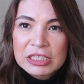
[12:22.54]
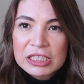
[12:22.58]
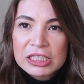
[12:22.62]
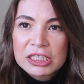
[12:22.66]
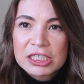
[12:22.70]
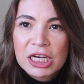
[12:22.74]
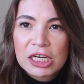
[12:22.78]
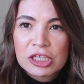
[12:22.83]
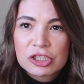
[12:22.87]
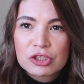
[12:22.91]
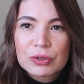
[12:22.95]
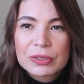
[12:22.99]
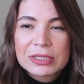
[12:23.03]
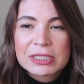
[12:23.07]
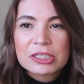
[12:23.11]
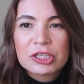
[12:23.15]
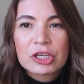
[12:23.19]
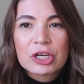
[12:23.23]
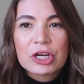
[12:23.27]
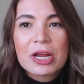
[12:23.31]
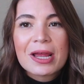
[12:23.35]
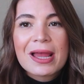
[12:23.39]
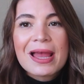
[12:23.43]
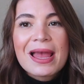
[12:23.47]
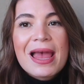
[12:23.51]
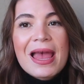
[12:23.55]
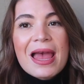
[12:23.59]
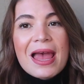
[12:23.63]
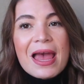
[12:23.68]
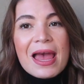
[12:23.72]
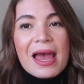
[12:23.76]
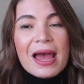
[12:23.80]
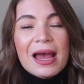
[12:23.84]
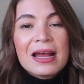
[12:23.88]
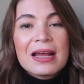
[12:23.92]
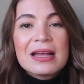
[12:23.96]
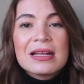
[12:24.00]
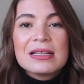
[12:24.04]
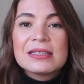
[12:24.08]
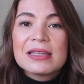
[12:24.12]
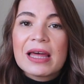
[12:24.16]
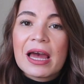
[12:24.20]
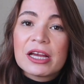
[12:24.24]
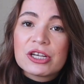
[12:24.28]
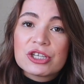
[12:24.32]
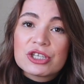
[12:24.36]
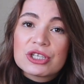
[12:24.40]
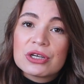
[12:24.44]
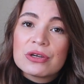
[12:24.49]
tongue twister. And
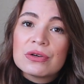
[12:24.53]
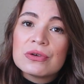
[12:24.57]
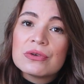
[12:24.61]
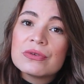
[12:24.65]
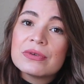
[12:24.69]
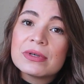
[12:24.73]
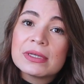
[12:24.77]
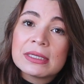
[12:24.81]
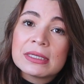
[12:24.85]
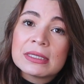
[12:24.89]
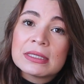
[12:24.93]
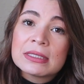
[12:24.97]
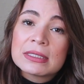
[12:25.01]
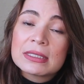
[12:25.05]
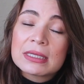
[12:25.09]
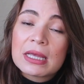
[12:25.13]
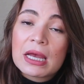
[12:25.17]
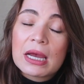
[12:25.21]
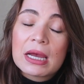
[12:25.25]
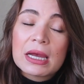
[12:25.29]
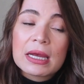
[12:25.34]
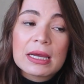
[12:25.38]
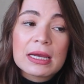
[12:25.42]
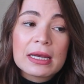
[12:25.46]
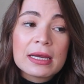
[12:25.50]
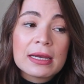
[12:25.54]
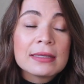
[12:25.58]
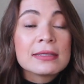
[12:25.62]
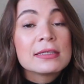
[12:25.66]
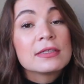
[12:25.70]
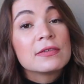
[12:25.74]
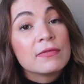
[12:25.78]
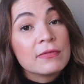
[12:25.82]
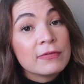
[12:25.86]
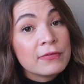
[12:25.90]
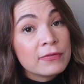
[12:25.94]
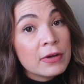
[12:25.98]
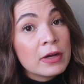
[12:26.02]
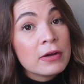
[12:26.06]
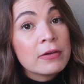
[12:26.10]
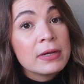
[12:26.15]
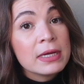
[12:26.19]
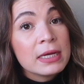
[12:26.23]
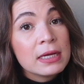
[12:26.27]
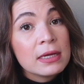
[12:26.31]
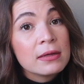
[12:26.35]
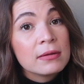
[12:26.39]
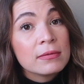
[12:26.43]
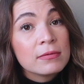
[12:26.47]
that show it's
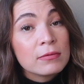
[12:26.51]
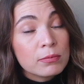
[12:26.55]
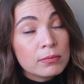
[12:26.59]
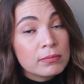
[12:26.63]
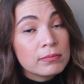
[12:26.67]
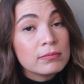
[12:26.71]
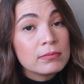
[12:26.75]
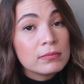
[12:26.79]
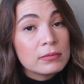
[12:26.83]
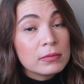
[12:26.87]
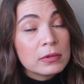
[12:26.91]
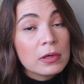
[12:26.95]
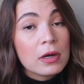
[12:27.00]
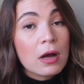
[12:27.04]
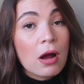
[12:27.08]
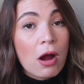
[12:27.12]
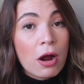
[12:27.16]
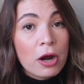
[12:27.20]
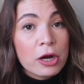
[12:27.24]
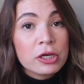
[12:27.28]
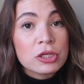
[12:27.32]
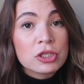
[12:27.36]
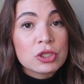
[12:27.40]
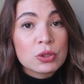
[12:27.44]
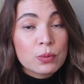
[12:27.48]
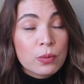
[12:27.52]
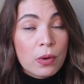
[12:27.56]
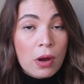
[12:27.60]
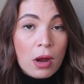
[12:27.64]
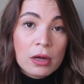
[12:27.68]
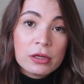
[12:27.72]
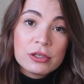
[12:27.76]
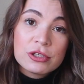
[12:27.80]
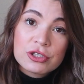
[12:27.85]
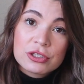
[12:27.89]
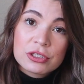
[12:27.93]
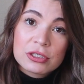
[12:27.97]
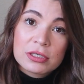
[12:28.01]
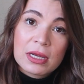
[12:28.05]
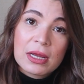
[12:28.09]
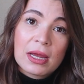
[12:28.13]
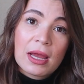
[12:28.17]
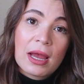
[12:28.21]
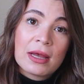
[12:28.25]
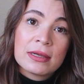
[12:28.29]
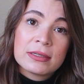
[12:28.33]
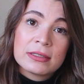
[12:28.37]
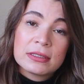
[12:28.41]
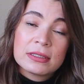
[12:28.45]
very hard to watch. It
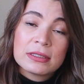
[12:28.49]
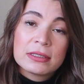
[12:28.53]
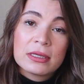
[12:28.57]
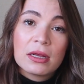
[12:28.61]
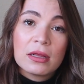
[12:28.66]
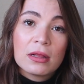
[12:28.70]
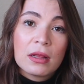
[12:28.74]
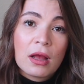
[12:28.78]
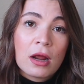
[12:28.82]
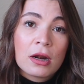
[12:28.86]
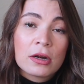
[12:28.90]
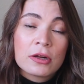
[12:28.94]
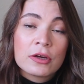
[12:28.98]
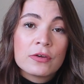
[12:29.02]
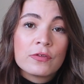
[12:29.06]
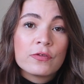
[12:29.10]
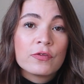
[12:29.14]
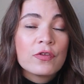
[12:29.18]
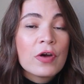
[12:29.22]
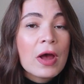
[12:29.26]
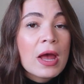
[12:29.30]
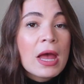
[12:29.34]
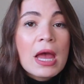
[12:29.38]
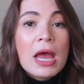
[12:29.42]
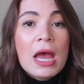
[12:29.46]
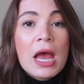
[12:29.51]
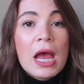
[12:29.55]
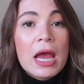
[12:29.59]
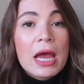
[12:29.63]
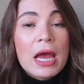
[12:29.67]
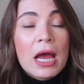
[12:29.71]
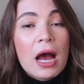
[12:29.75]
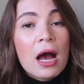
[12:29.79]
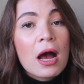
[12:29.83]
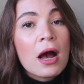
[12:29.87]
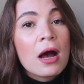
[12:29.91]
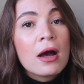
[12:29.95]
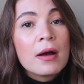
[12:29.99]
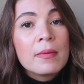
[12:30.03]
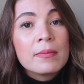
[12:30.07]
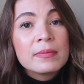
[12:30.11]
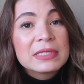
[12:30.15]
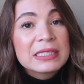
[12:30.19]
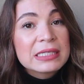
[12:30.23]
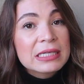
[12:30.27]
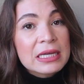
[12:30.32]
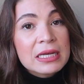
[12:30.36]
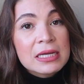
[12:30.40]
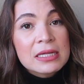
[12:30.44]
has a lot of
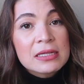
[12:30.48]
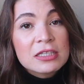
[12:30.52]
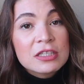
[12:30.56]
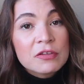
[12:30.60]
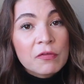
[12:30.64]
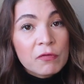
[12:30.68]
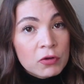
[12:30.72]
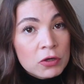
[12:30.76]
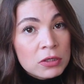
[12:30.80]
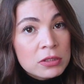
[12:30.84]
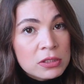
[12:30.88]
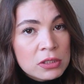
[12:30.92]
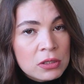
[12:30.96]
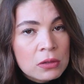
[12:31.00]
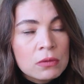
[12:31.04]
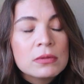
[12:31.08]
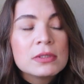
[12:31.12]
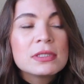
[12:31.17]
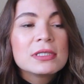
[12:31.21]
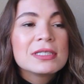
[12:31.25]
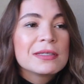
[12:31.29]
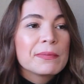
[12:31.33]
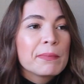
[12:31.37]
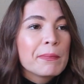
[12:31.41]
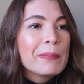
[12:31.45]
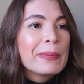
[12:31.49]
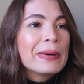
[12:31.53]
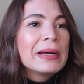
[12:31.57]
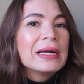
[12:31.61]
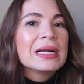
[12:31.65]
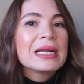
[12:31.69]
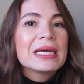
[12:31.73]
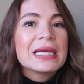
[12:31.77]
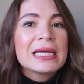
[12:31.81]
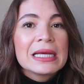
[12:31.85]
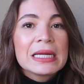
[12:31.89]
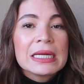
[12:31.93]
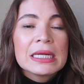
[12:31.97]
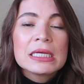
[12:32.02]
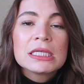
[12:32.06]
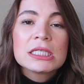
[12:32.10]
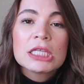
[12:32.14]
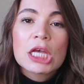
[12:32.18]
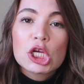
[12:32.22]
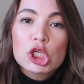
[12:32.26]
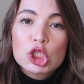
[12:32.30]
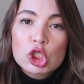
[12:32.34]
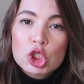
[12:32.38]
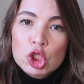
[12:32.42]
scenes for adults, but it is
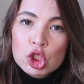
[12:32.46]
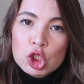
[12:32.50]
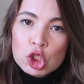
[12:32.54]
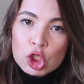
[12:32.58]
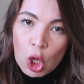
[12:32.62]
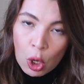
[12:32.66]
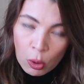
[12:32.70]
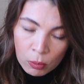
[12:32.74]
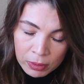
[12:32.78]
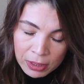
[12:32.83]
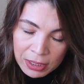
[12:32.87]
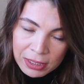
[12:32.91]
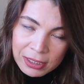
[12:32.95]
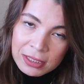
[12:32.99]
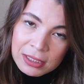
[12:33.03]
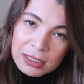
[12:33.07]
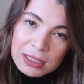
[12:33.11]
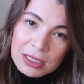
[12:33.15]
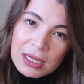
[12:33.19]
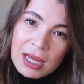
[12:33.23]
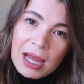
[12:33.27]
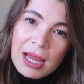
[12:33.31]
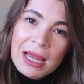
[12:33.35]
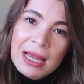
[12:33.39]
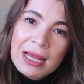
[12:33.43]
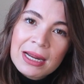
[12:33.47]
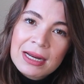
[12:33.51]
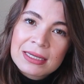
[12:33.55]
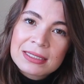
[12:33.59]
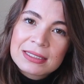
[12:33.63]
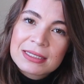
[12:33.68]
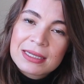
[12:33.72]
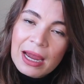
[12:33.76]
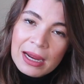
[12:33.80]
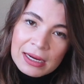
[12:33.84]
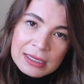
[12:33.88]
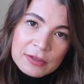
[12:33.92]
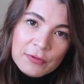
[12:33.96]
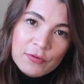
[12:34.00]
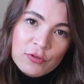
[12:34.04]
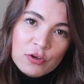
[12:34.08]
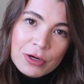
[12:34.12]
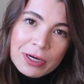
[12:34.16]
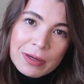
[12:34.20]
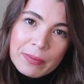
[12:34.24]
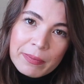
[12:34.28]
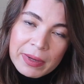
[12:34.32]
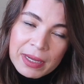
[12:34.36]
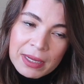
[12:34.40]
so good. It is kind of
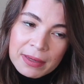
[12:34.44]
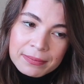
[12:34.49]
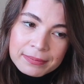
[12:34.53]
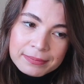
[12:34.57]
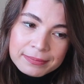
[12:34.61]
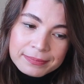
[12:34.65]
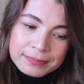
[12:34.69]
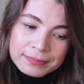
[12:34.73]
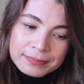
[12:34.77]
creepy,